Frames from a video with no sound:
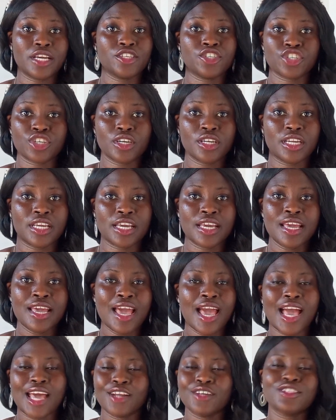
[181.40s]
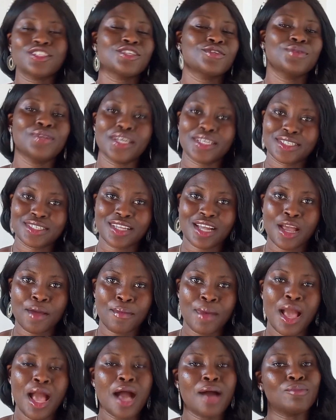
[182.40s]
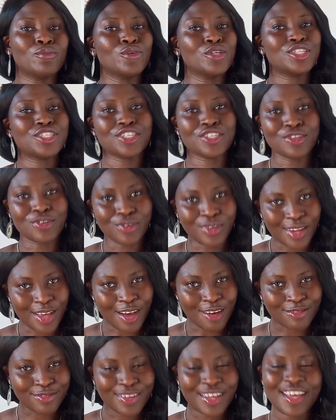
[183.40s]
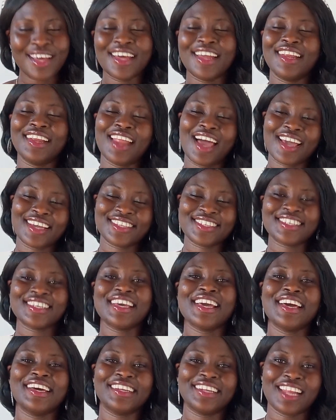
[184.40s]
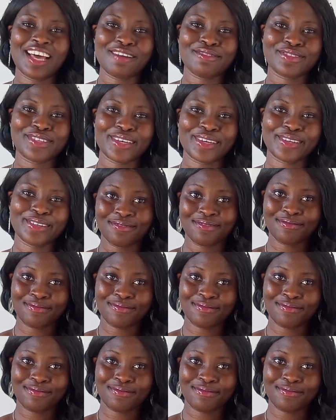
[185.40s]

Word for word: their journey. And until next time, I'm wishing you love, light, and laughter.